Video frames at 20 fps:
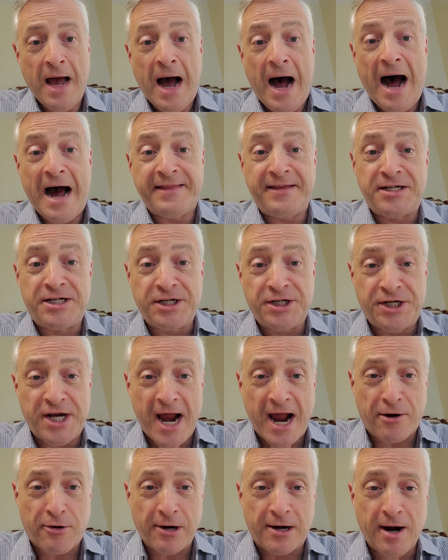Hi, this is
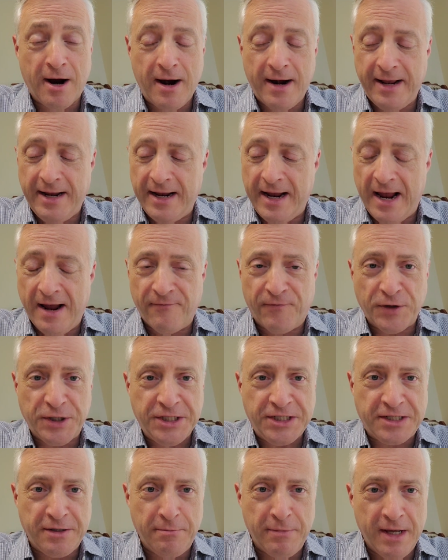Jack Riccardi, and for
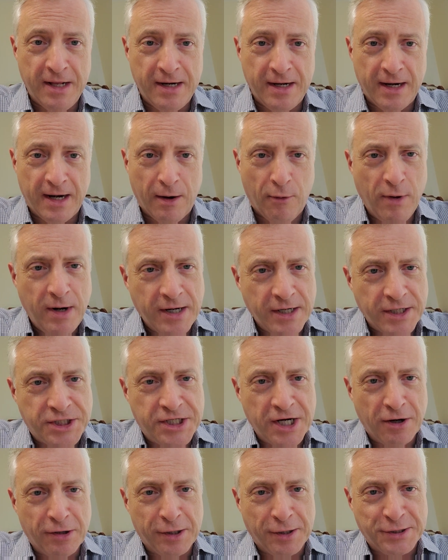just a minute, I wanted to
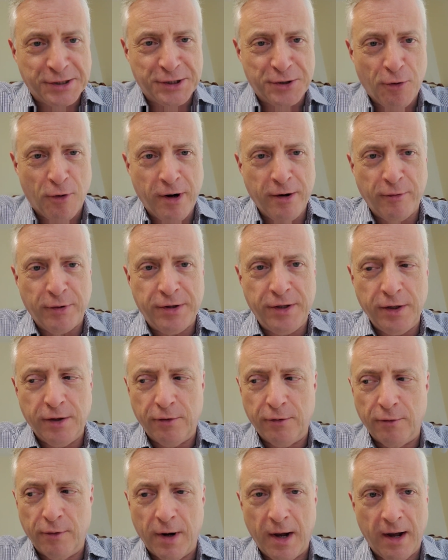share a little story with
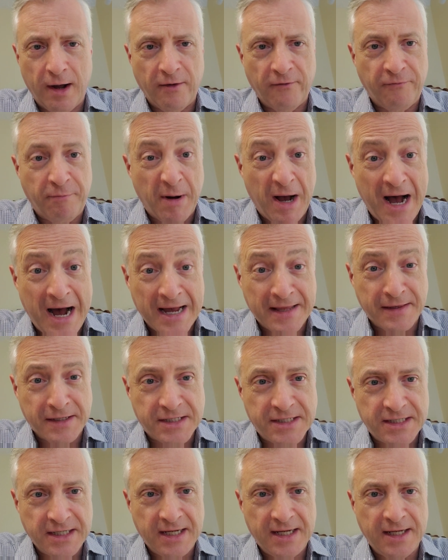you of behind the
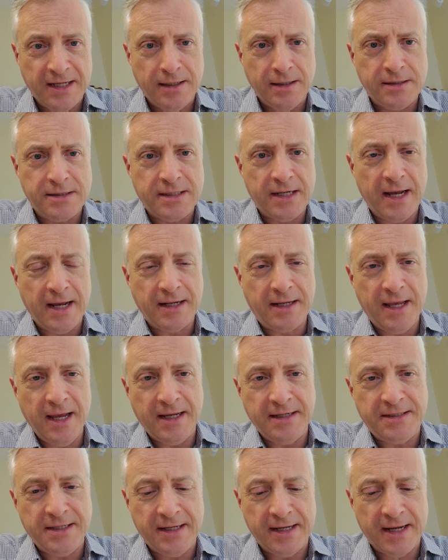scenes at
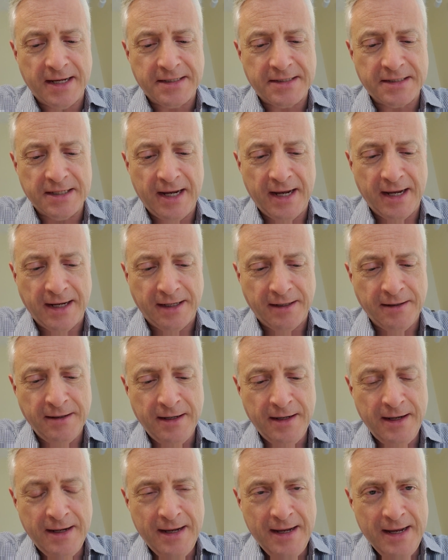KTSA.
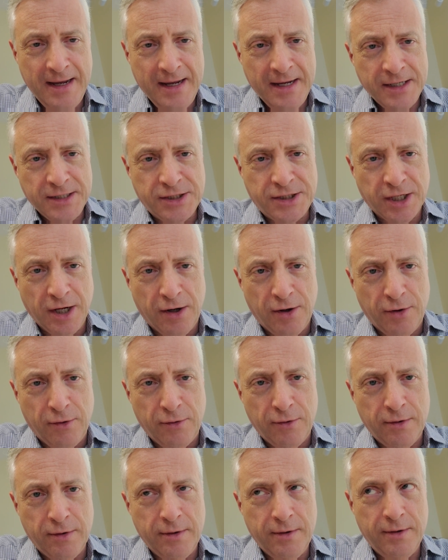
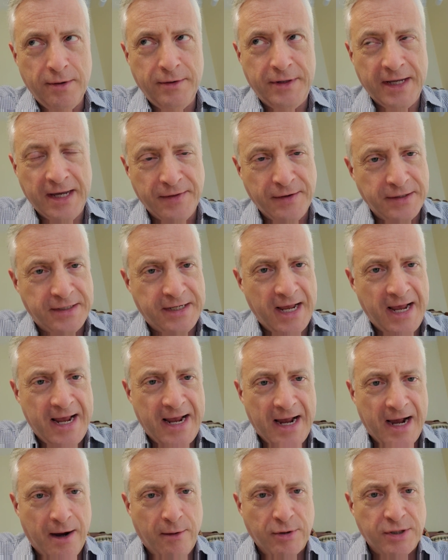So the other
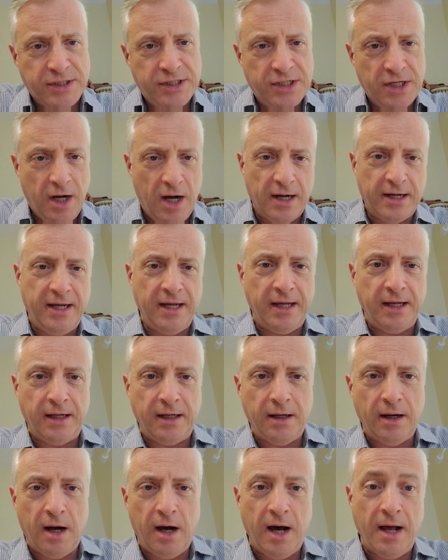day, I was
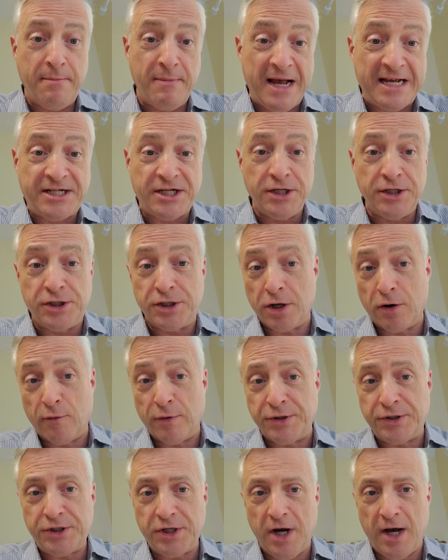talking on Messenger
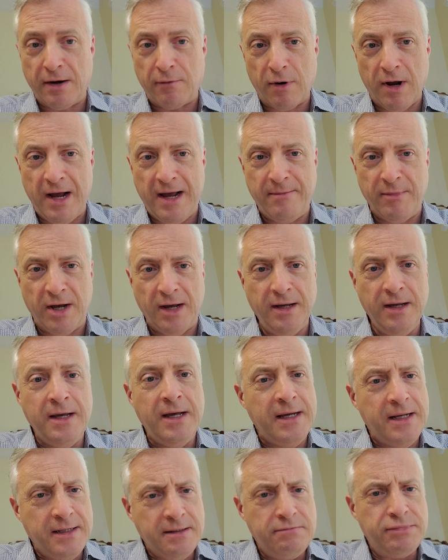with Sean Reima,
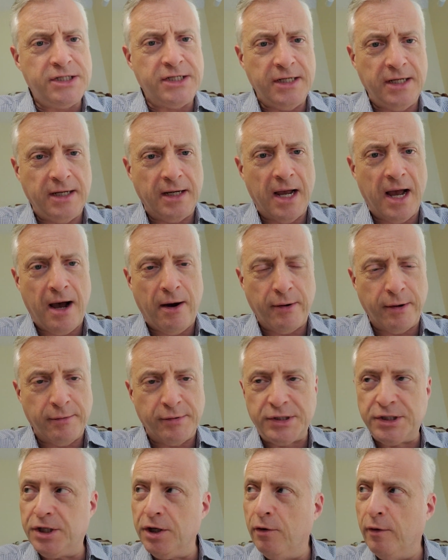seeing how he
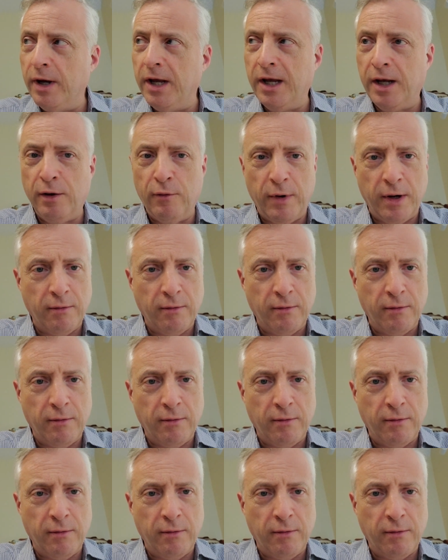was doing.